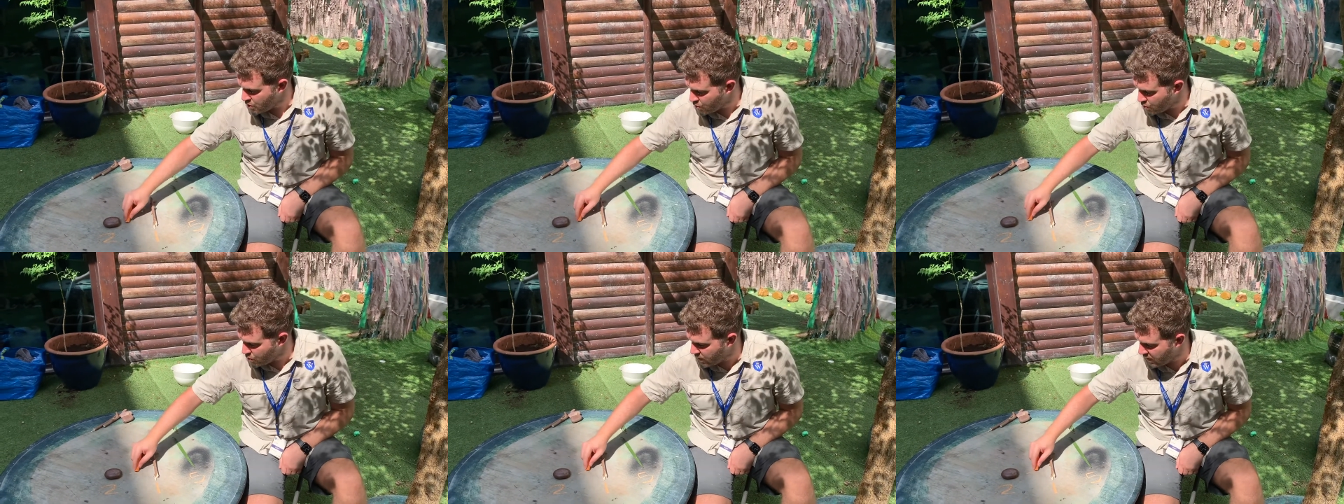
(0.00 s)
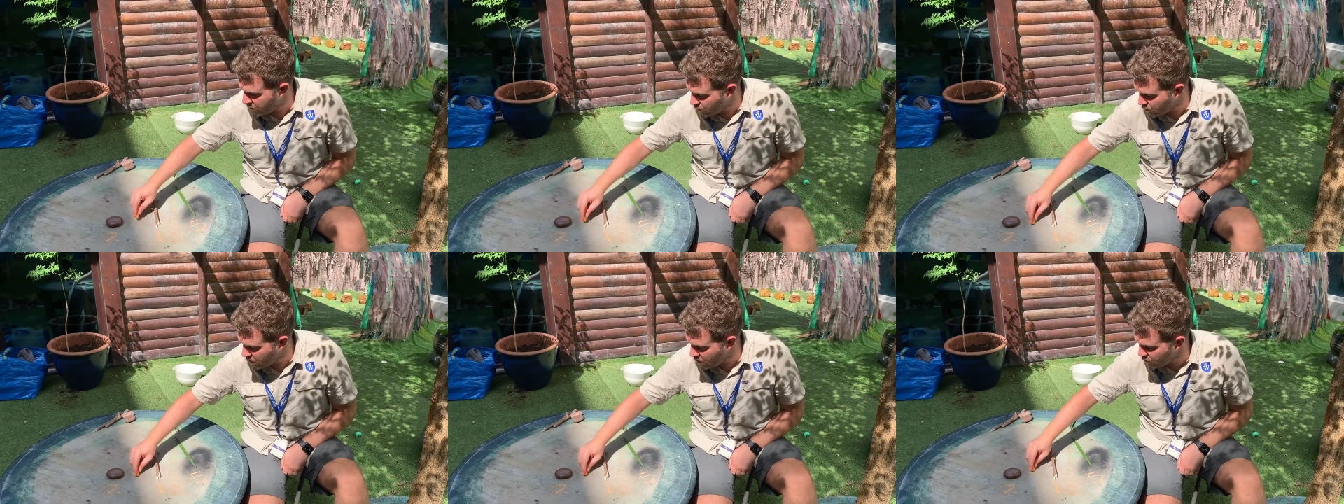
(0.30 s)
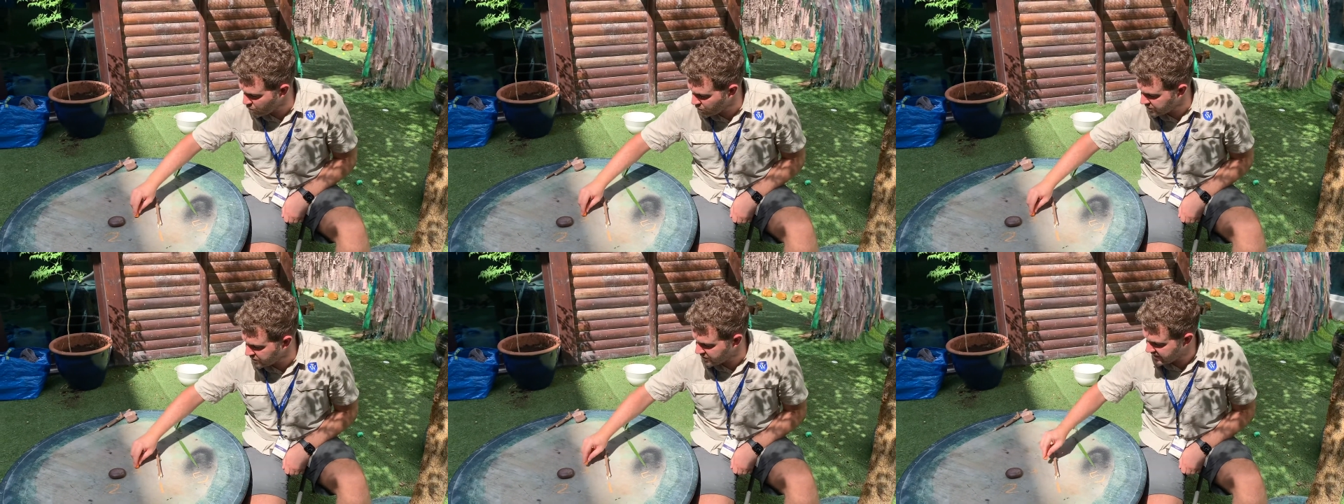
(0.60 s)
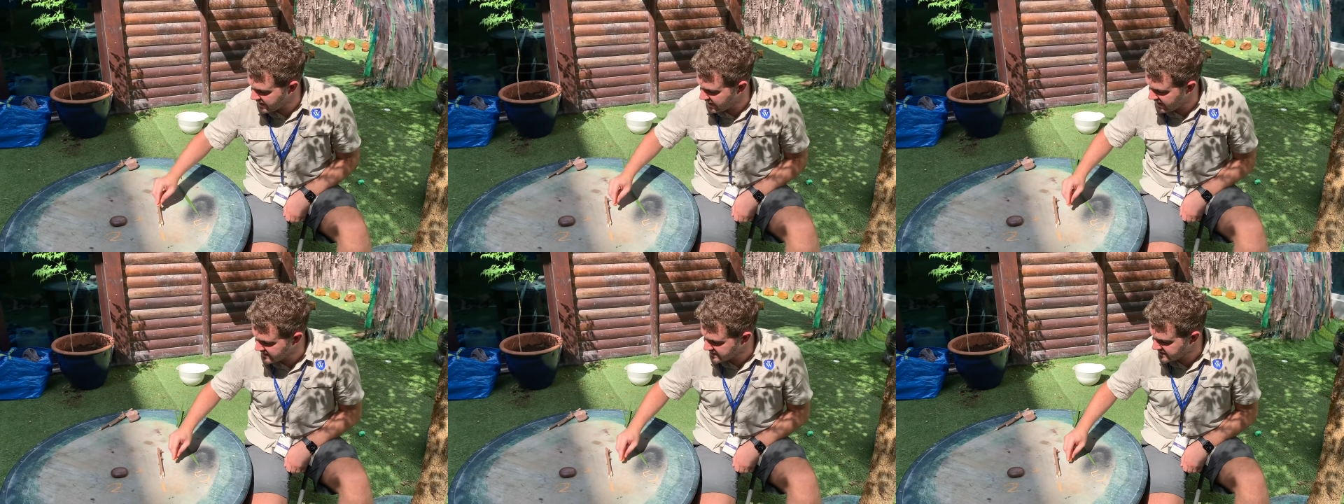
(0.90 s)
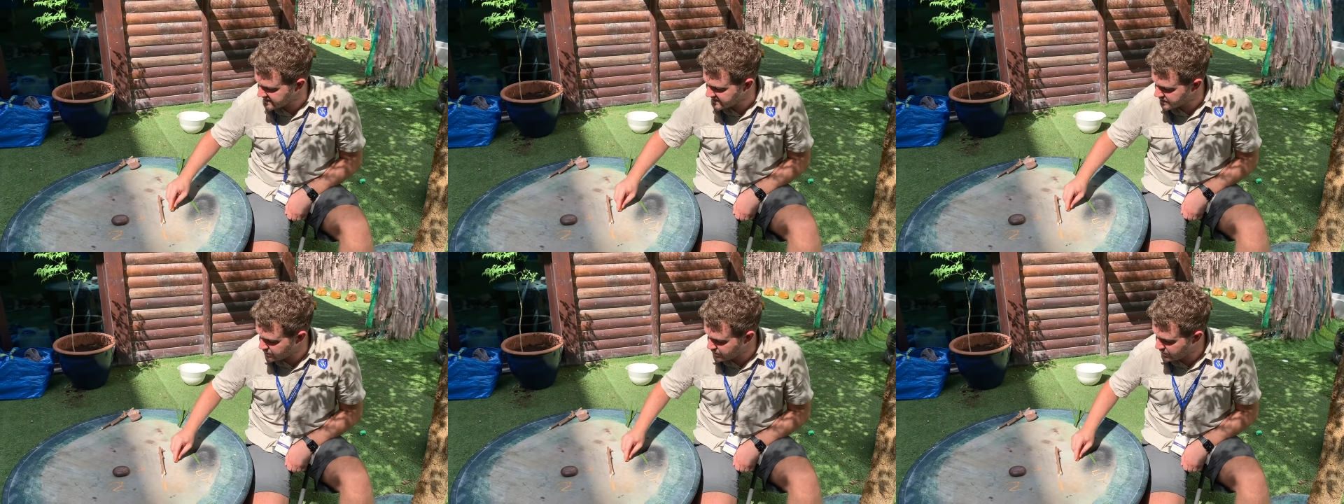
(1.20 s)
well, what would the
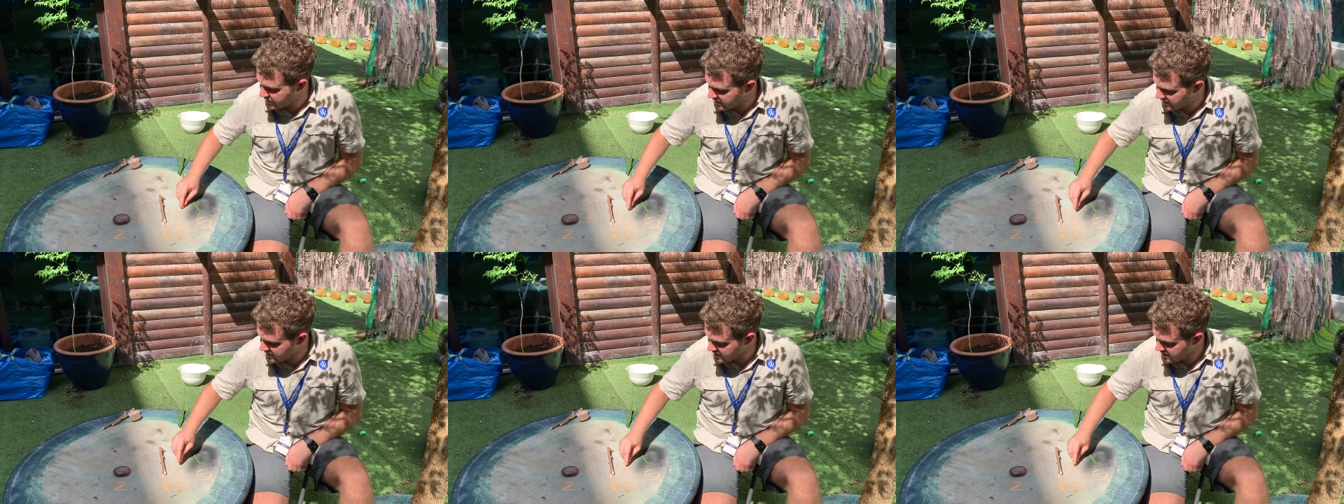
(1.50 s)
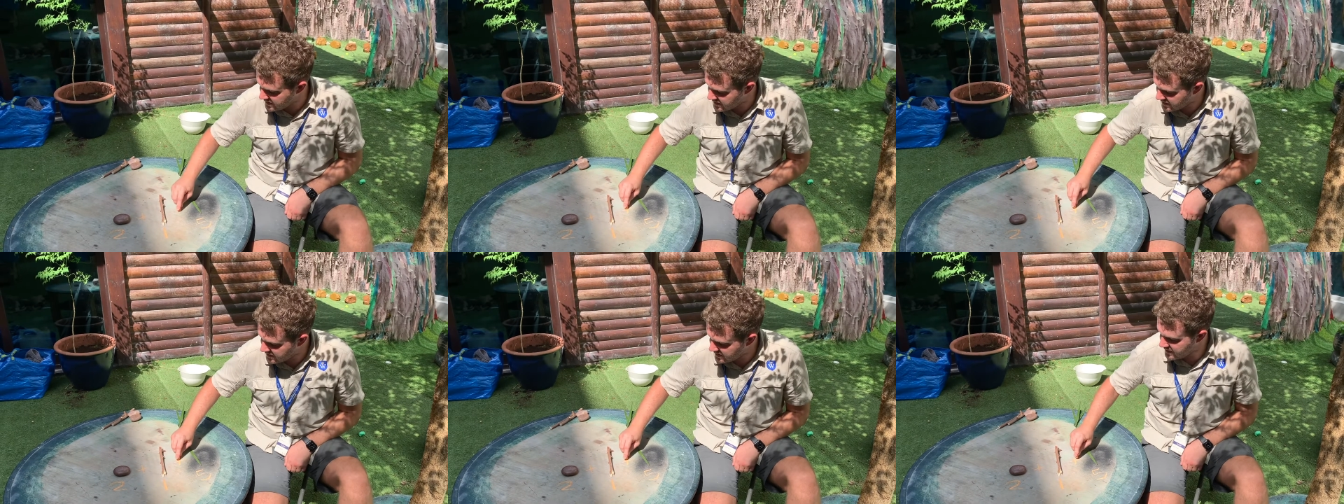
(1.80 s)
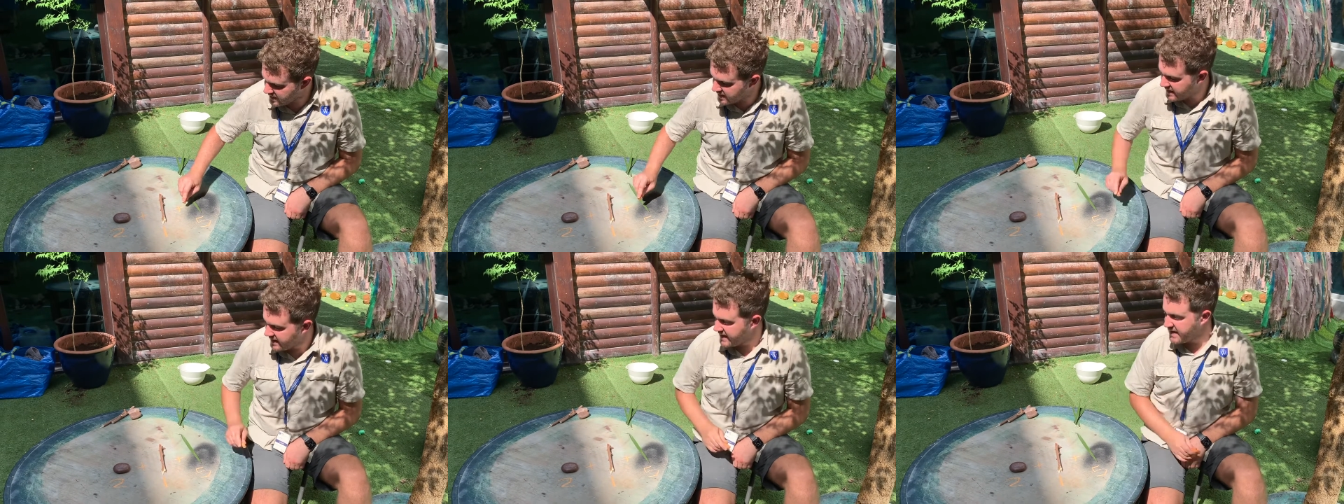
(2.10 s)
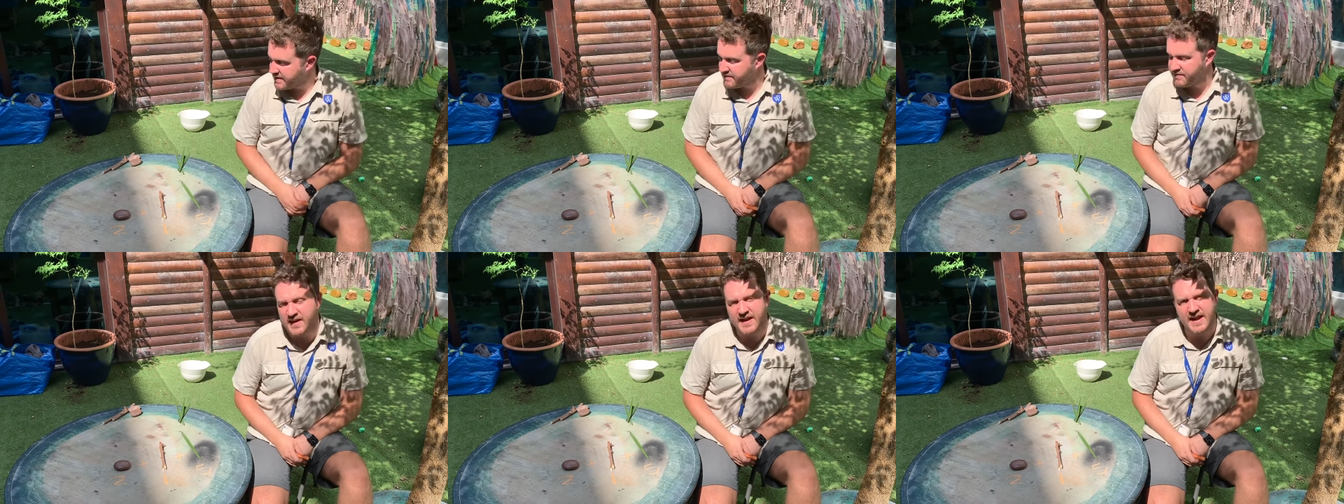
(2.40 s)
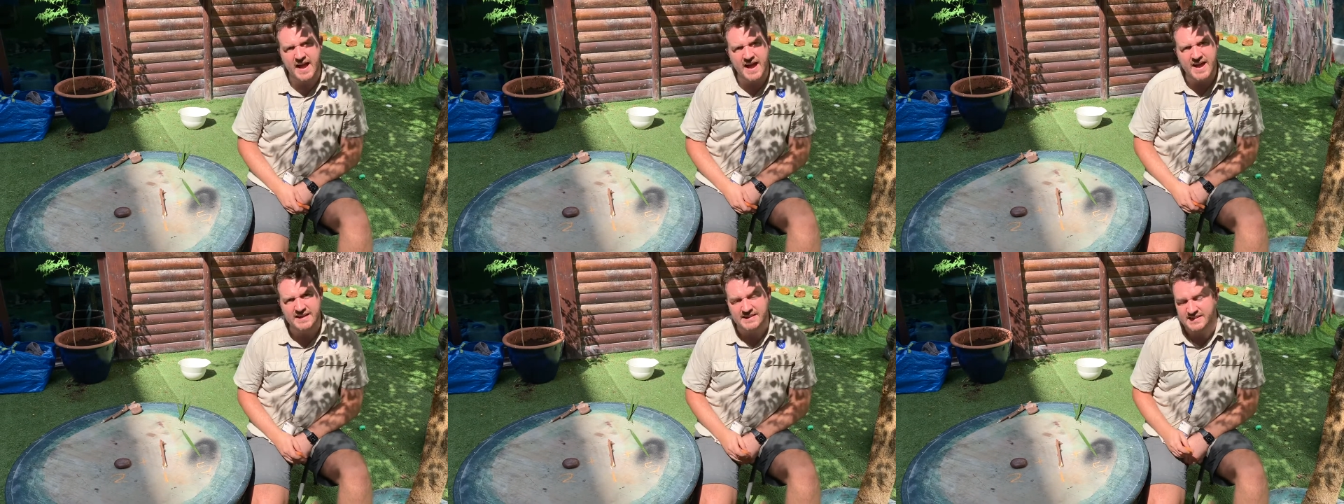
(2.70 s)
answer be if I
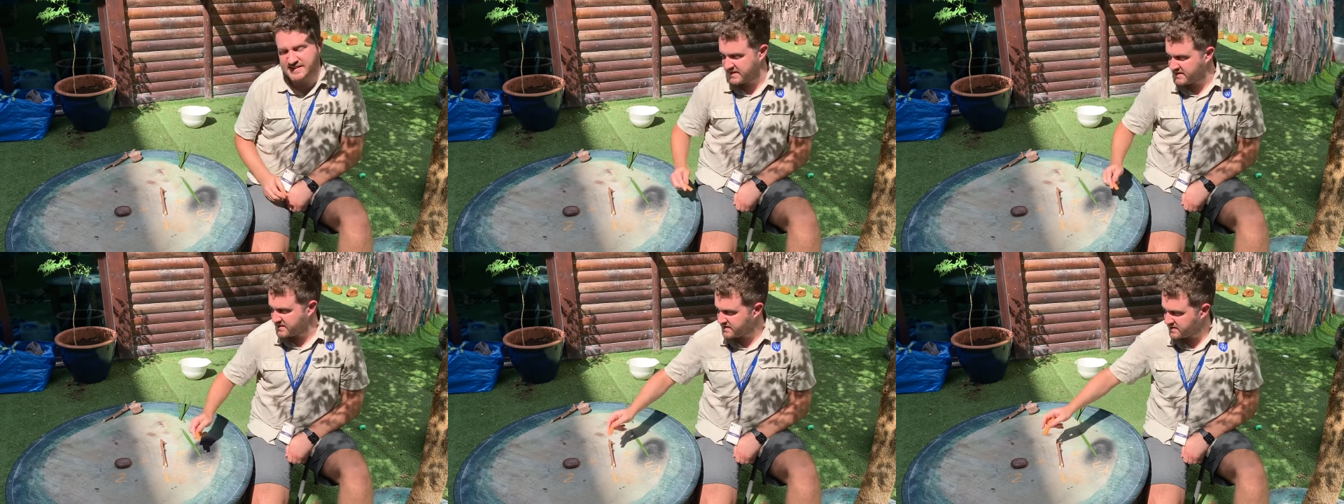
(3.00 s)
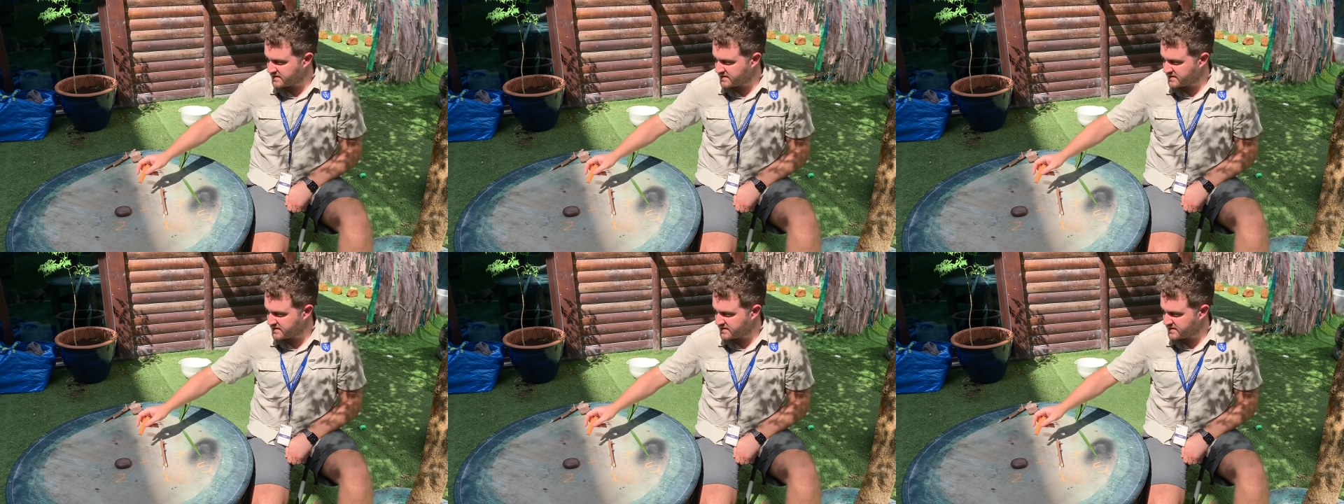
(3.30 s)
added